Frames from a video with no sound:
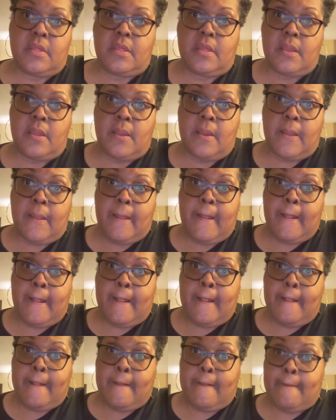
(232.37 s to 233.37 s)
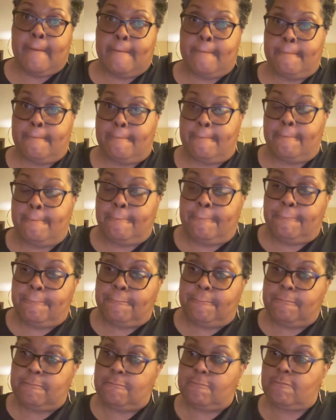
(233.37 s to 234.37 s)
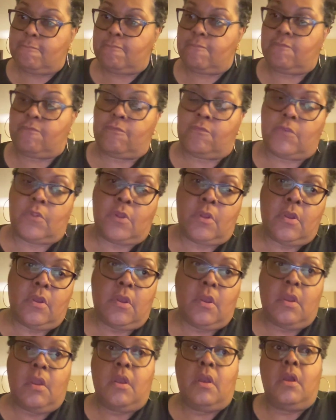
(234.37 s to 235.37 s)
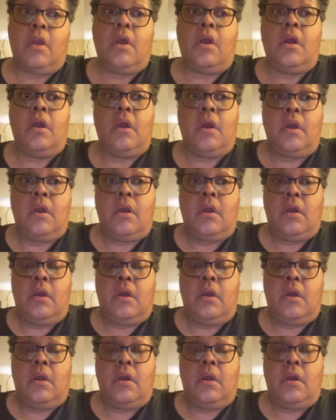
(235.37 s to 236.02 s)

No one is speaking in this clip.